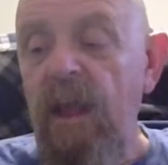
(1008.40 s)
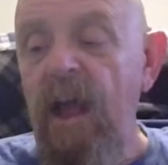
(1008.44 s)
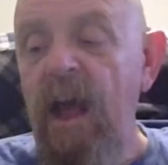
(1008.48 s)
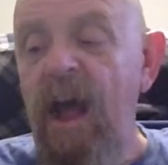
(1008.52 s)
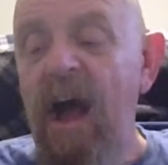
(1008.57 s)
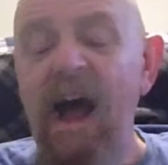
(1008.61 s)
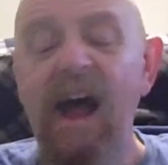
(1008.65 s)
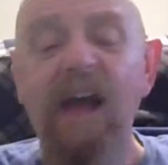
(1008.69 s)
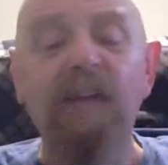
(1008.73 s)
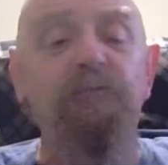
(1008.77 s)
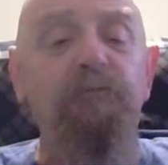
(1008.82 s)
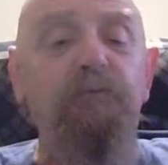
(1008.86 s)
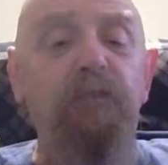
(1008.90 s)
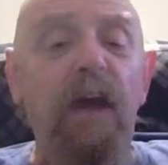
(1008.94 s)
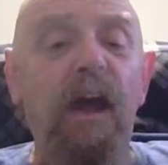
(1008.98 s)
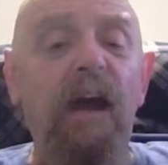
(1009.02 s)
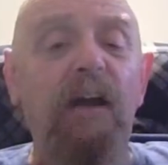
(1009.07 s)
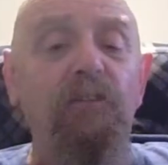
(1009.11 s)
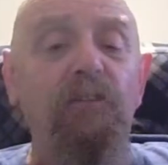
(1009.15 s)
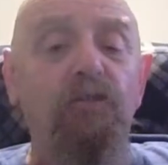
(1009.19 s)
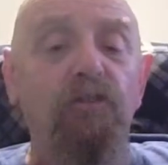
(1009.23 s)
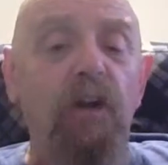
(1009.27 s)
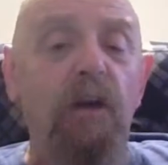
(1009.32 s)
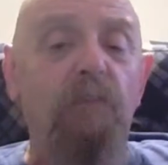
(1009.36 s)
I
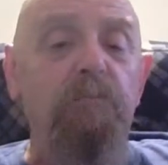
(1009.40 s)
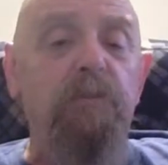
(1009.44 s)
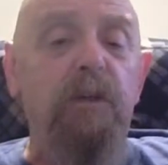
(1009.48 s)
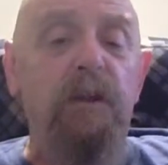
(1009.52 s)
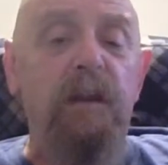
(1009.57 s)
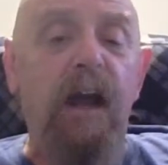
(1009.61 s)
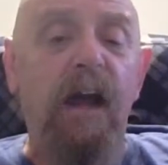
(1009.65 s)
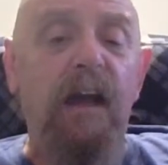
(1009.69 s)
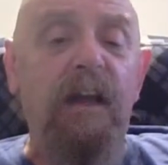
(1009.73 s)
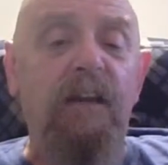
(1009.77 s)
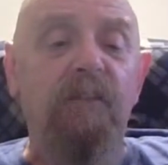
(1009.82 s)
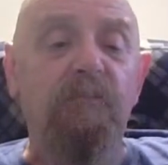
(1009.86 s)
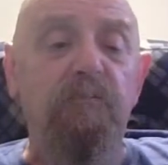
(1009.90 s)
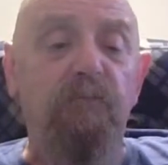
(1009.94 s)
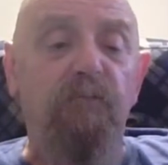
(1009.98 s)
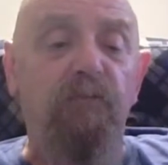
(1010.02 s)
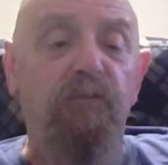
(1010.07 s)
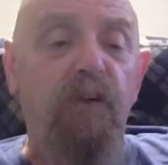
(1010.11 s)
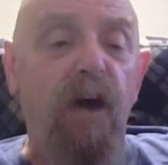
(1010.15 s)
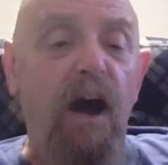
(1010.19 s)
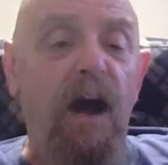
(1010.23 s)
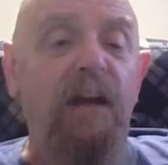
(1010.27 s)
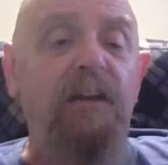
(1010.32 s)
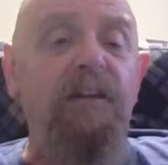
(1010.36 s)
found something I can
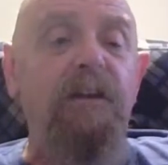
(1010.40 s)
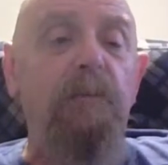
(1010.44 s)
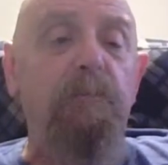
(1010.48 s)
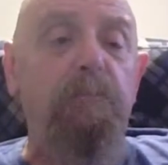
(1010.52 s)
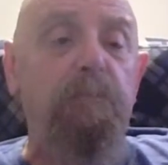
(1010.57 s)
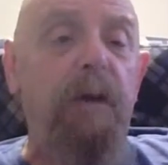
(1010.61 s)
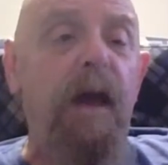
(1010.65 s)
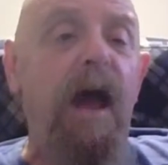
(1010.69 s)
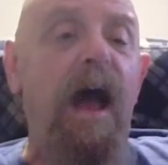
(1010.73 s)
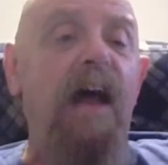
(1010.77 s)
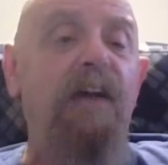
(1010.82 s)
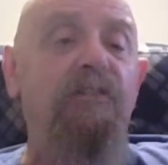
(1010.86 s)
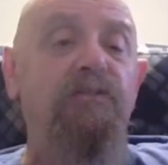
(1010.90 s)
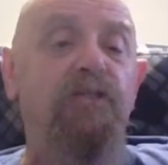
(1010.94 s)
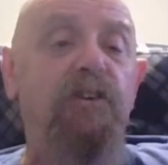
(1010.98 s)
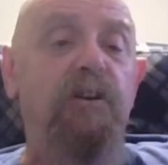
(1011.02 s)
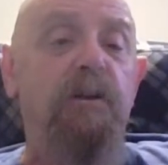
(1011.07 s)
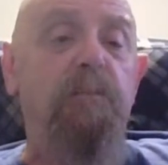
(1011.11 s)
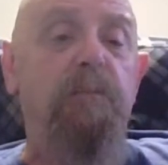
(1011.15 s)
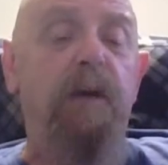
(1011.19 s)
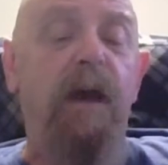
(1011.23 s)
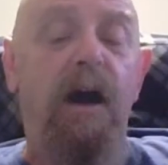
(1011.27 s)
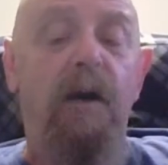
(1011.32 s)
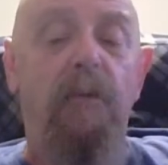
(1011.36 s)
find a passion
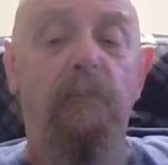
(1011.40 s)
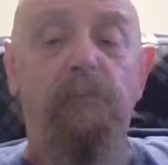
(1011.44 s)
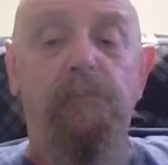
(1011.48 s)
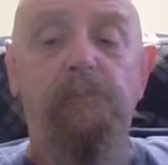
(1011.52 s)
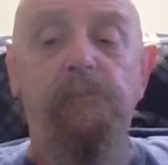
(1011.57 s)
about.